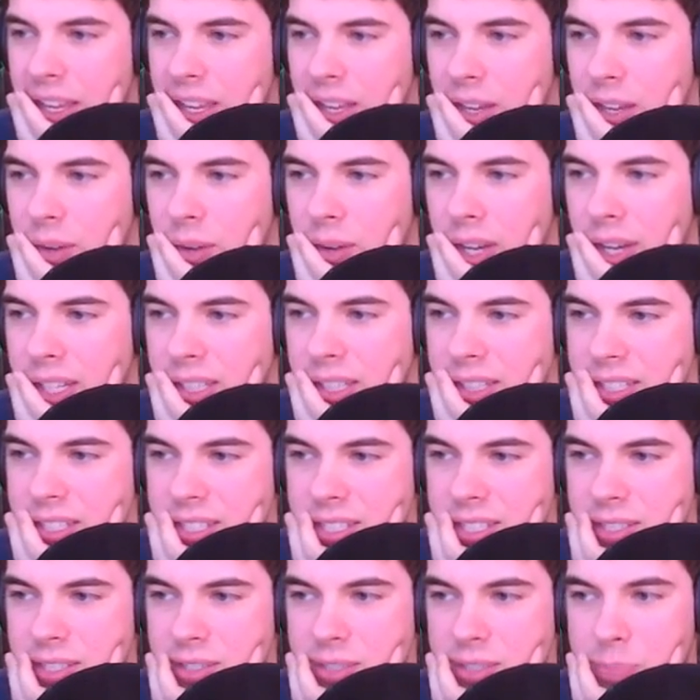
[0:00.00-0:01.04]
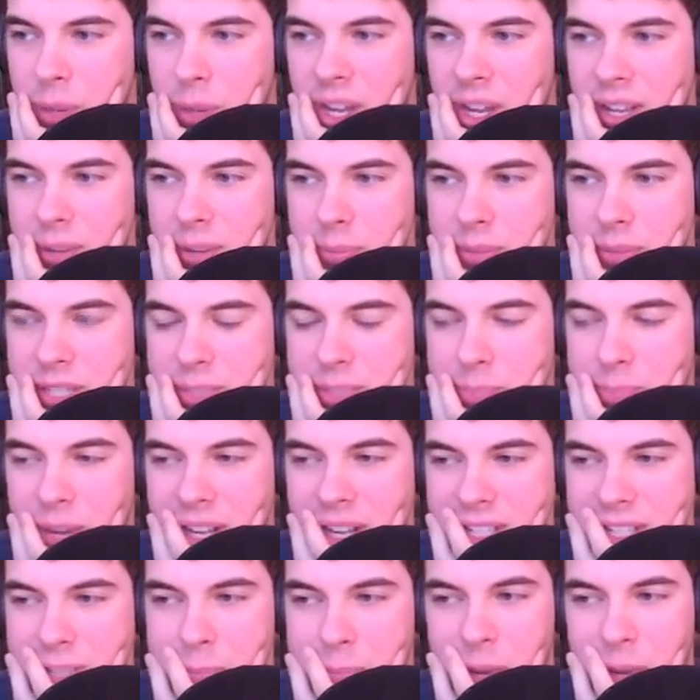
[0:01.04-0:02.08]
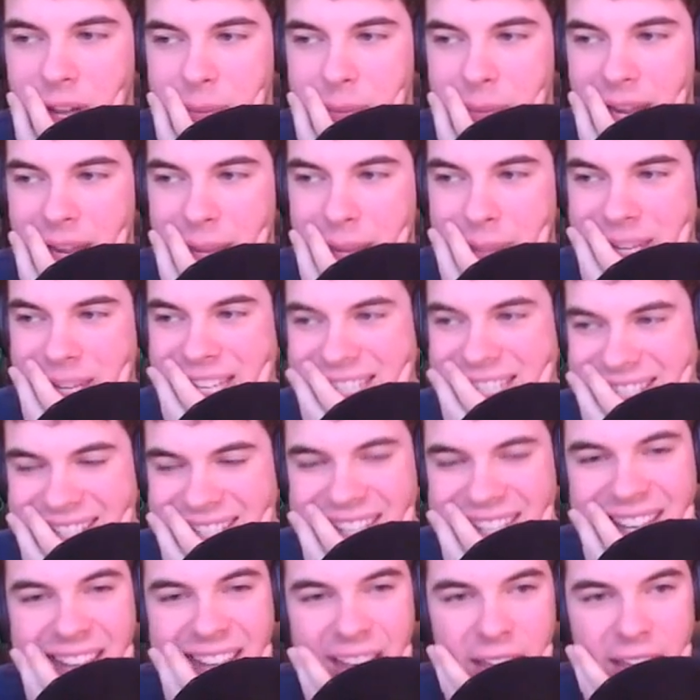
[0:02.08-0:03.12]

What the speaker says: Why can this boss spawn babies?